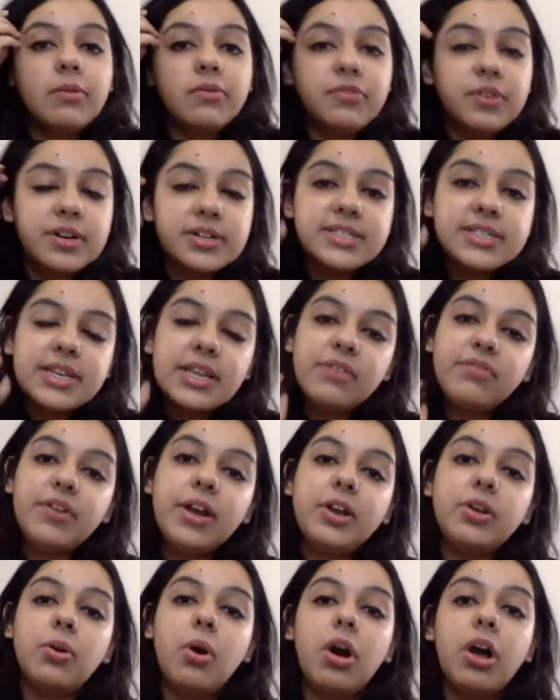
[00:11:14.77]
Firstly, if
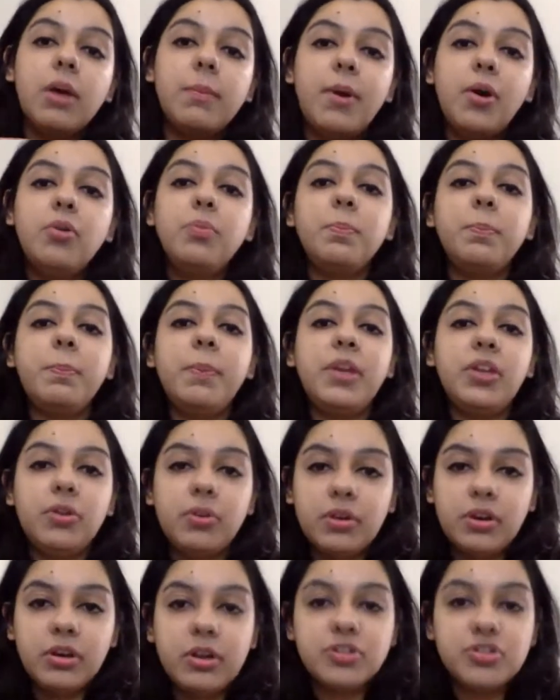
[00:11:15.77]
I talk about
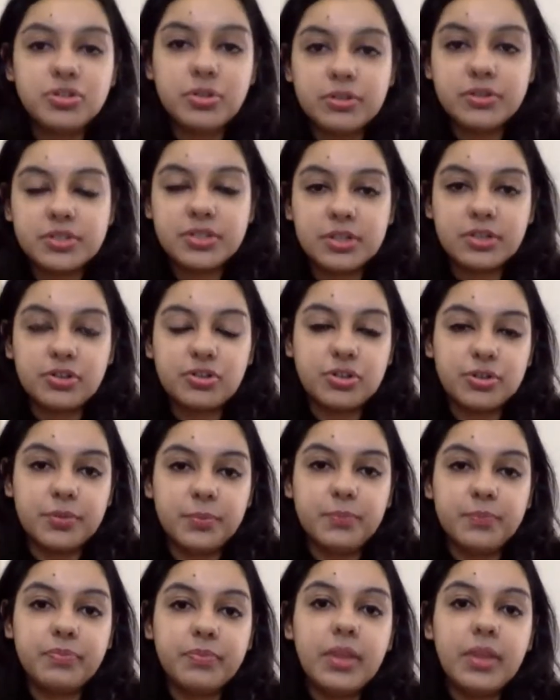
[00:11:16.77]
pecuniary jurisdiction.